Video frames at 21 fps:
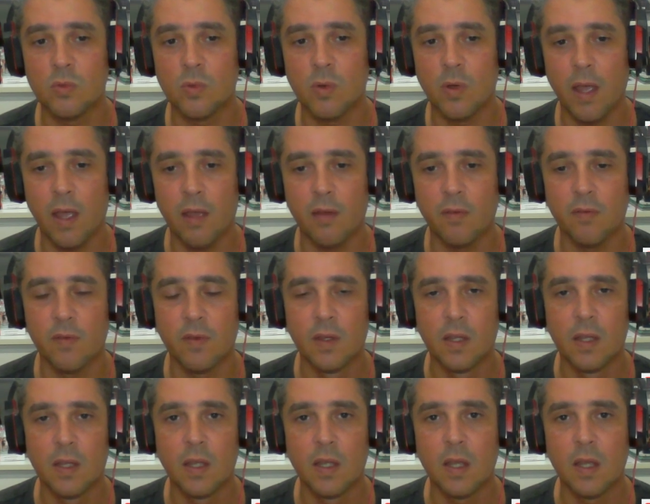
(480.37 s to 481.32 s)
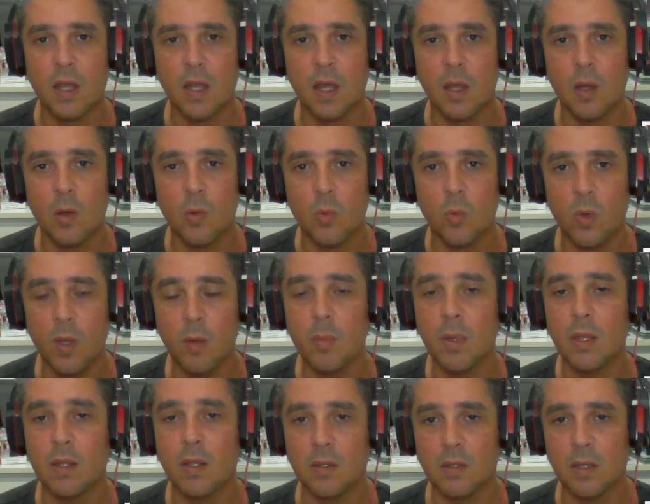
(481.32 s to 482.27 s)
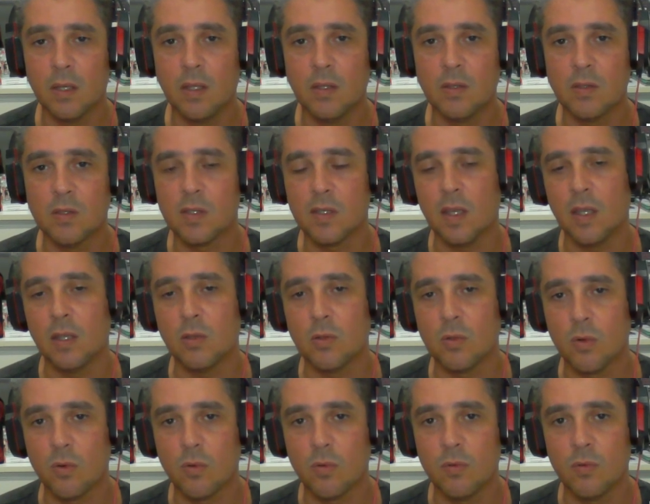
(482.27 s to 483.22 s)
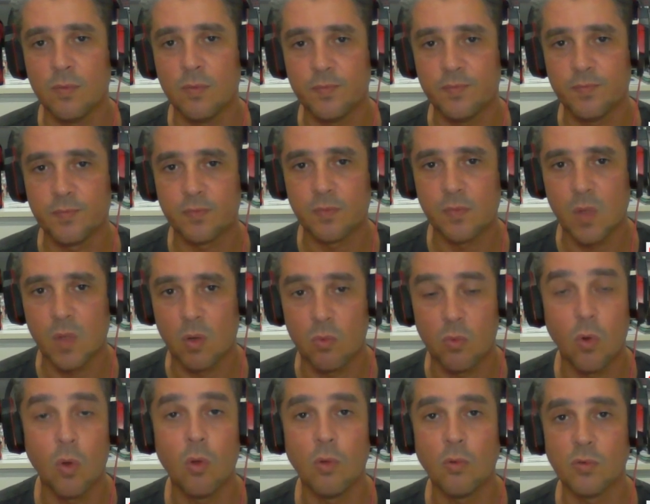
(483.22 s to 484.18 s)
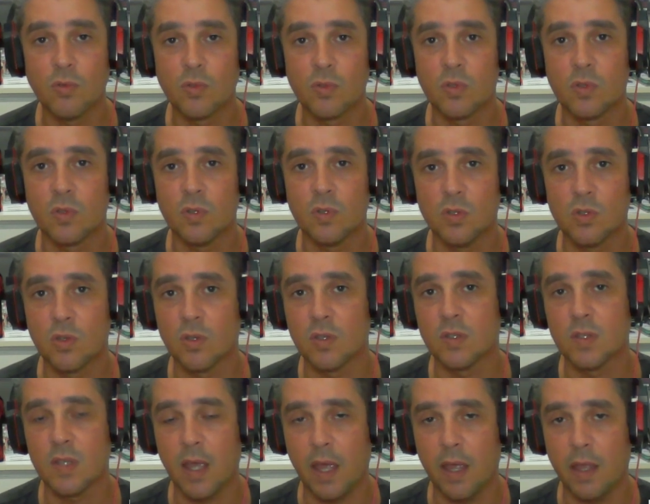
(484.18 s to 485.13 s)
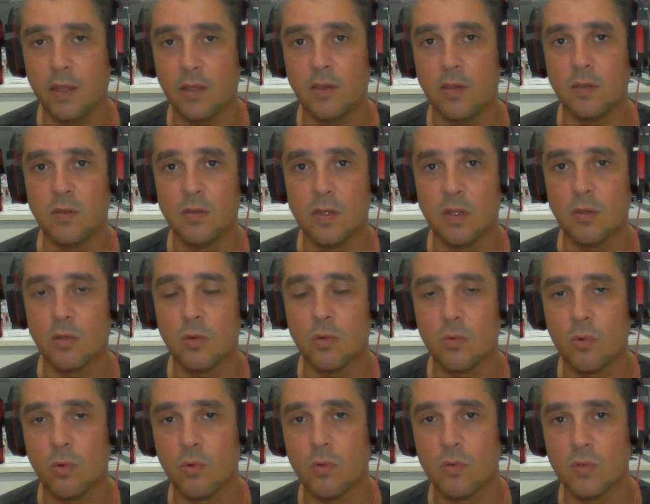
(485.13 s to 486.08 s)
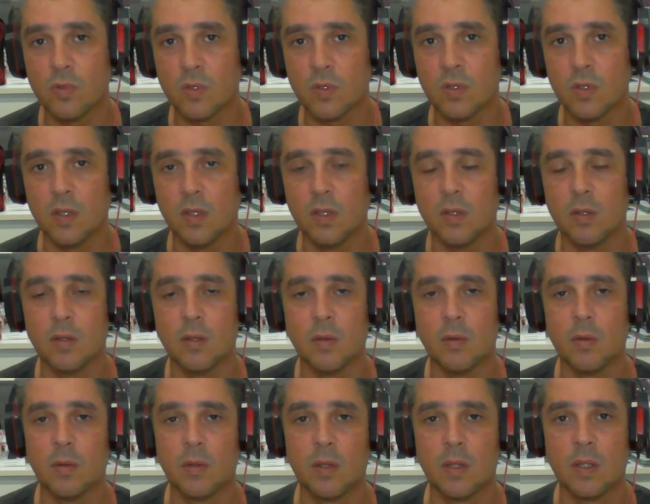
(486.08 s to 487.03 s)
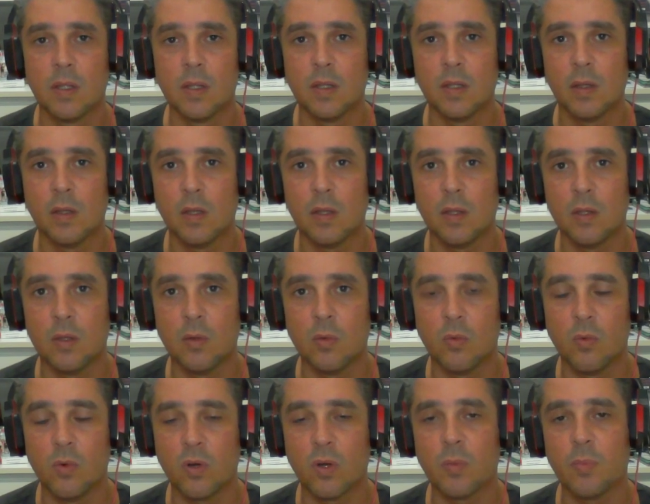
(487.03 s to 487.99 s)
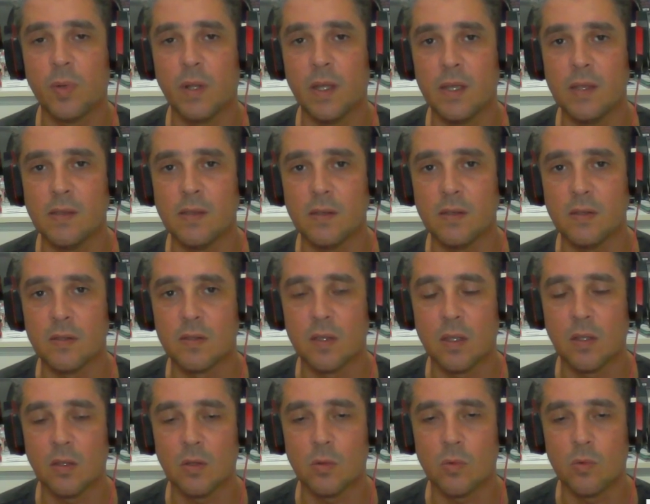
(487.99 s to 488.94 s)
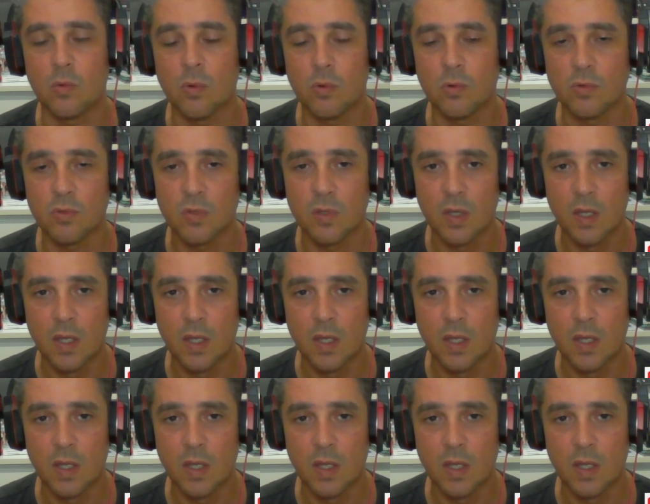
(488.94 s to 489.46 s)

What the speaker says: have women in central roles in society, in central roles in the workplaces, central roles